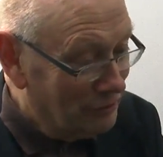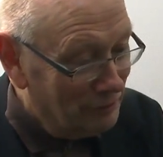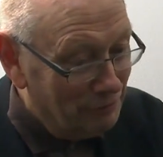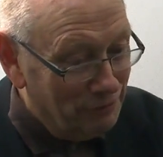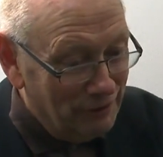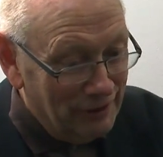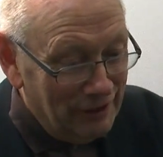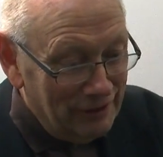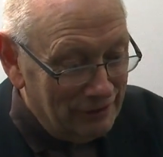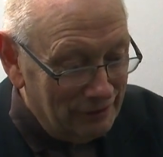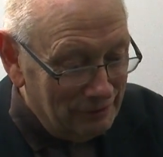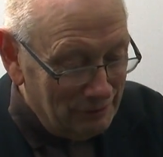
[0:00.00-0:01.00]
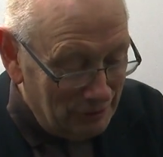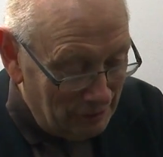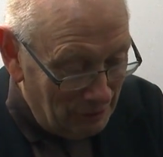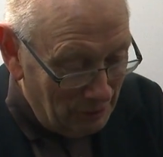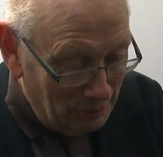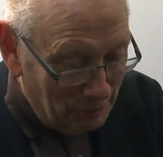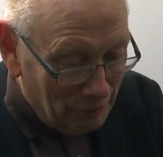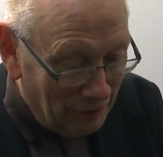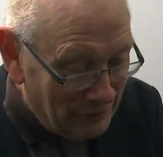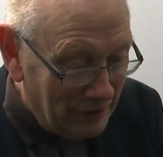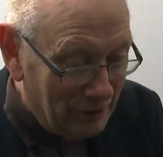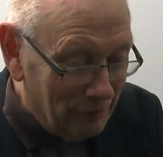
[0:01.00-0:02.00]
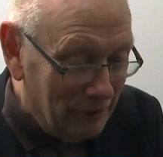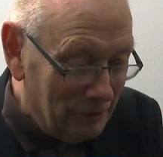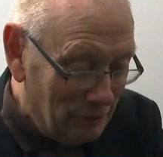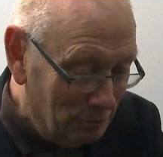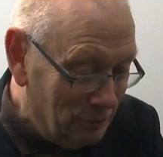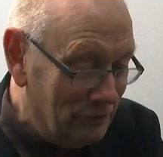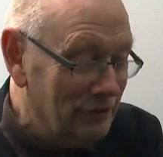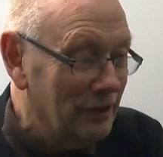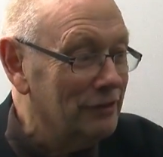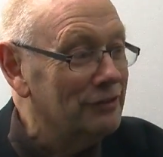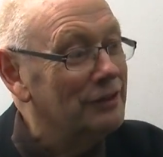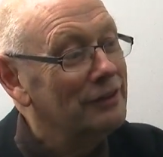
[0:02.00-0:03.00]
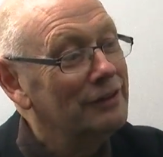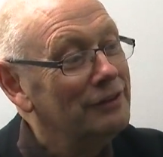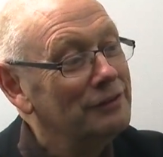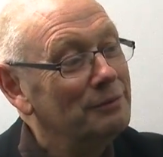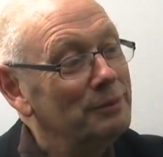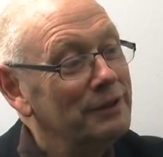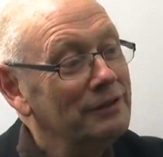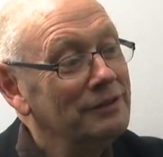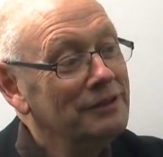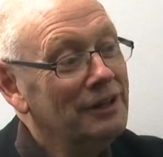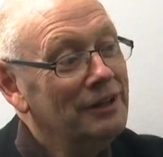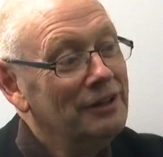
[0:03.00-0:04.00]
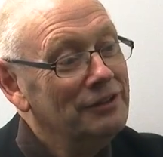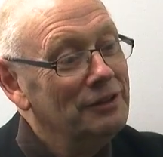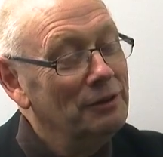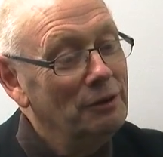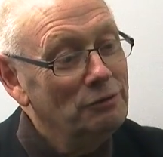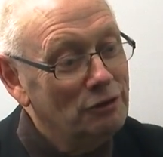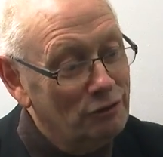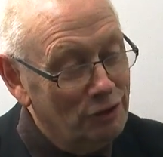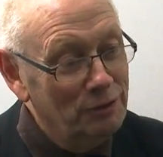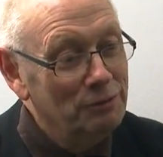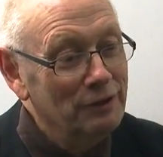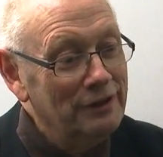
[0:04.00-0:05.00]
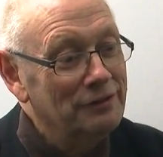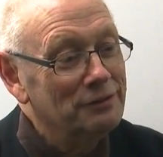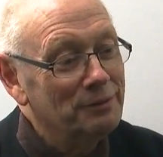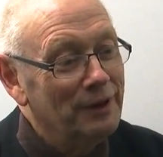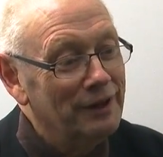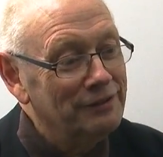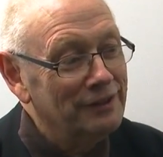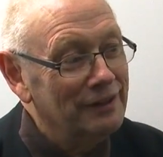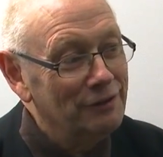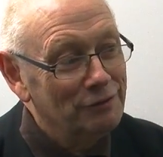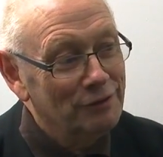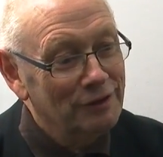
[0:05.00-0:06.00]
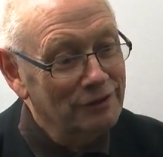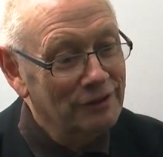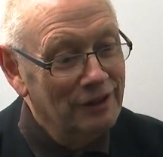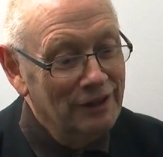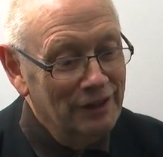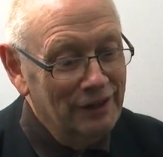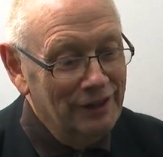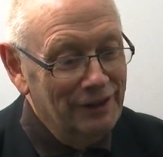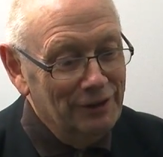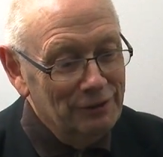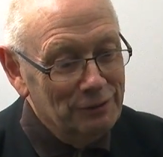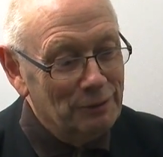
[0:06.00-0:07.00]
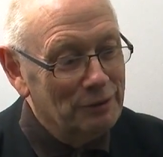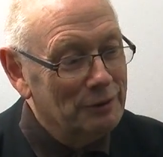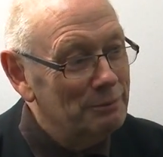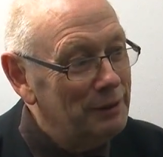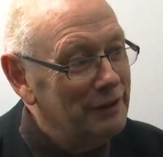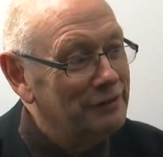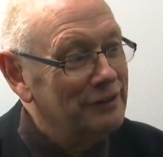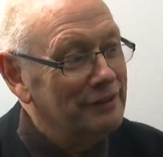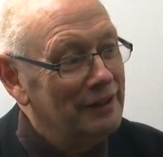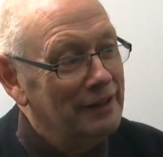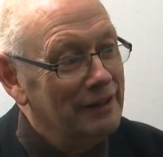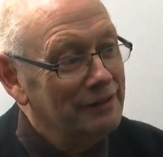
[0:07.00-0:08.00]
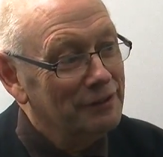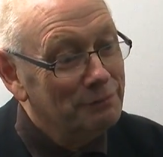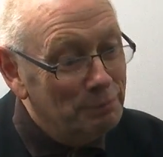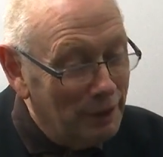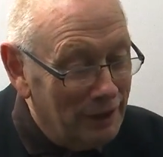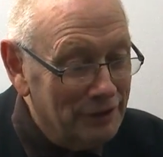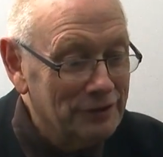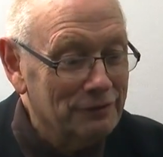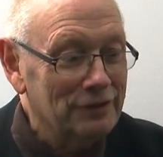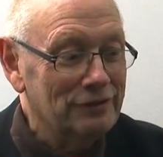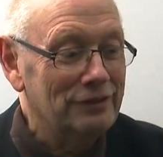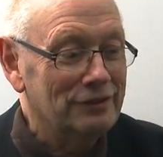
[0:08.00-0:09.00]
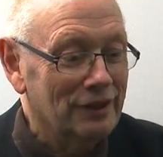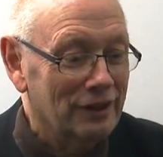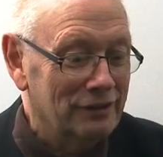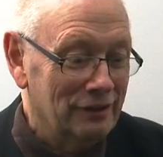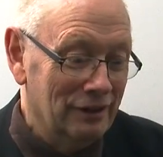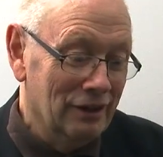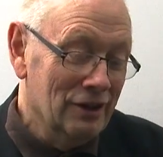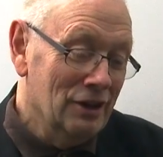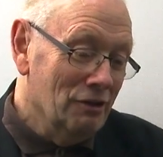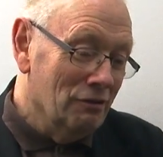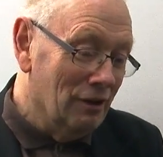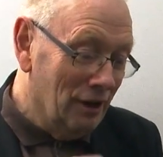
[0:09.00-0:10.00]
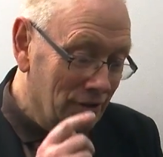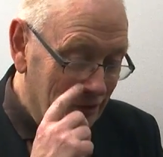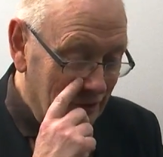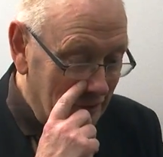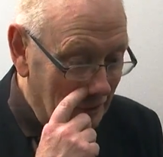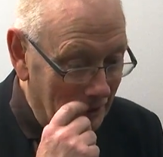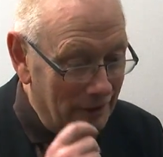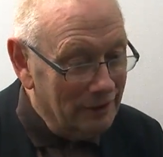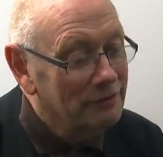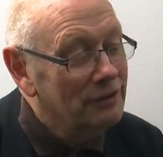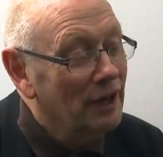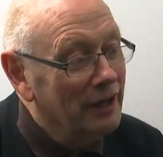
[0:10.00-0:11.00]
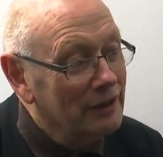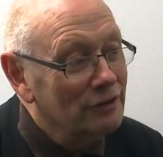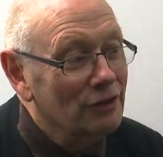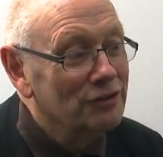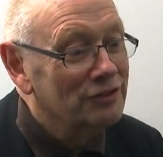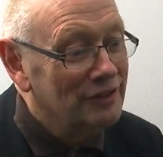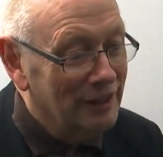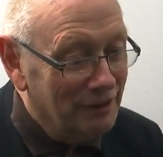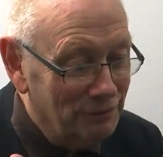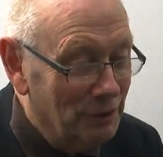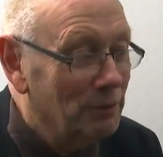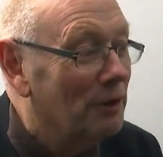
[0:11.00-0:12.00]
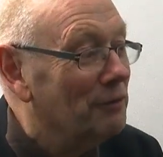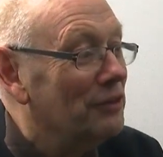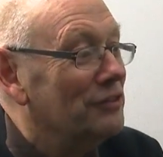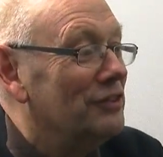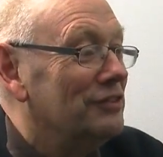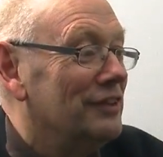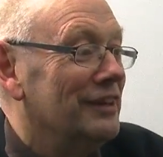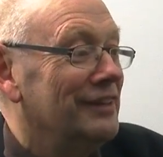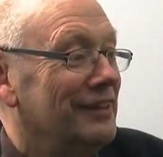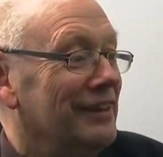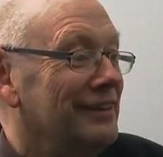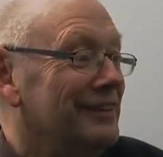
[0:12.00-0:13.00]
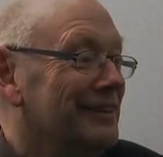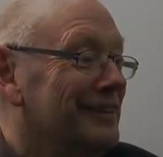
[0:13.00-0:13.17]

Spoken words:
of new criteria, new procedures in the discipline. So those are two reasons why I see history as sort of complicit in it, as part of the society, rather than a diagnostic view of the society.